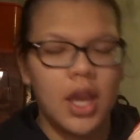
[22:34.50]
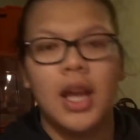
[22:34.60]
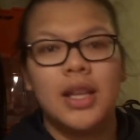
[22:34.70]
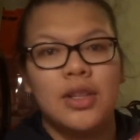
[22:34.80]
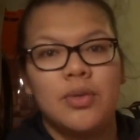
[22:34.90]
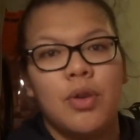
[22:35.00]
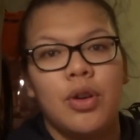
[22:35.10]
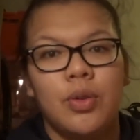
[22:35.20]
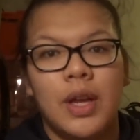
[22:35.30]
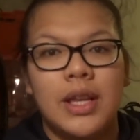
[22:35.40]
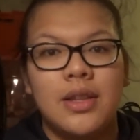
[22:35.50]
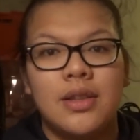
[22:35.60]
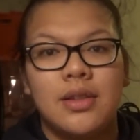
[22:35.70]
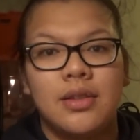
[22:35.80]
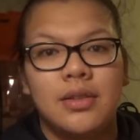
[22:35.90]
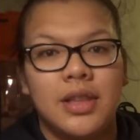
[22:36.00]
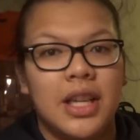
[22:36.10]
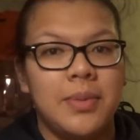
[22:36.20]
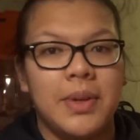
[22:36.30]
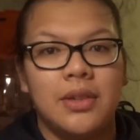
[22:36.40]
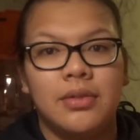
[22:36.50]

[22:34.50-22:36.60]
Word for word: and then tomorrow is Teddy Bear.